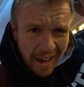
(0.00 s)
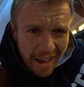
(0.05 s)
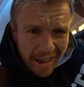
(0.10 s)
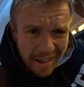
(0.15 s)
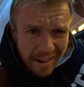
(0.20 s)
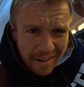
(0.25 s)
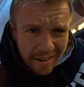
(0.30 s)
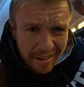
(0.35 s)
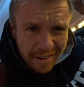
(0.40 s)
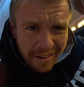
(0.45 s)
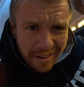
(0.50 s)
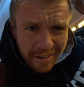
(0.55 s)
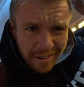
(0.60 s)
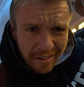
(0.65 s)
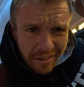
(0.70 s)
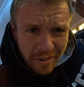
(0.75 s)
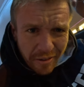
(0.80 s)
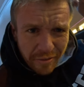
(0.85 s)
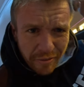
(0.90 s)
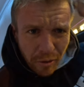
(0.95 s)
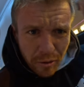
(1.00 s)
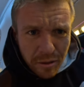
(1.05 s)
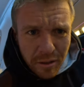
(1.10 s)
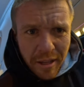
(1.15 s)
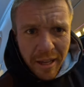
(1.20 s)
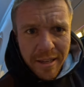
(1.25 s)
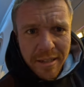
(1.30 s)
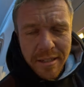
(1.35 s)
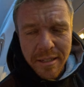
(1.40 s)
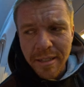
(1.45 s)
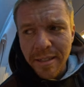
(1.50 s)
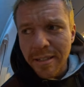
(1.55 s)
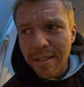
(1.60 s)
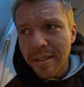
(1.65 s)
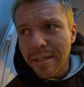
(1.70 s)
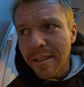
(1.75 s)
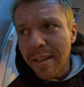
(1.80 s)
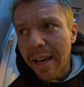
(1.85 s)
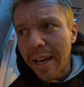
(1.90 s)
had, uh, you know, first class seats,